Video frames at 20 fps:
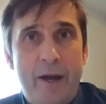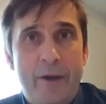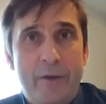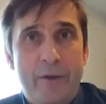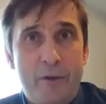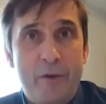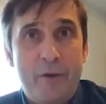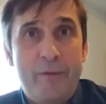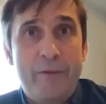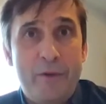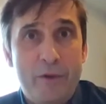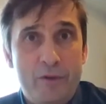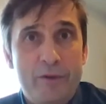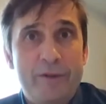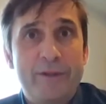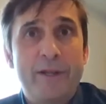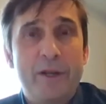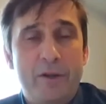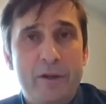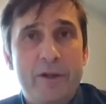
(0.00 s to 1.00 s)
through fuel
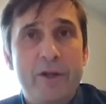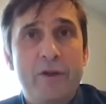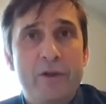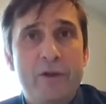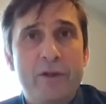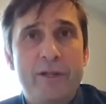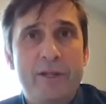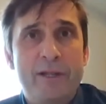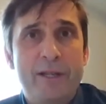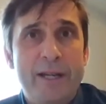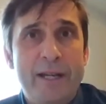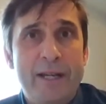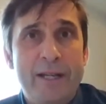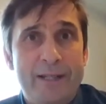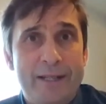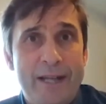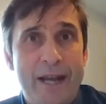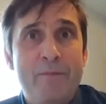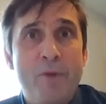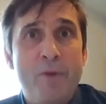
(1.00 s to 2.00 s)
cell use
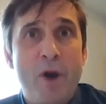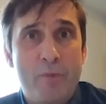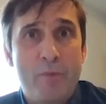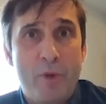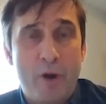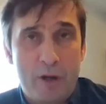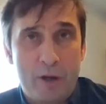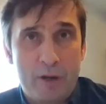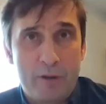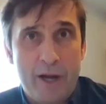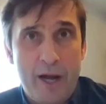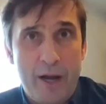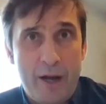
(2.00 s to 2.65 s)
in, say, mobile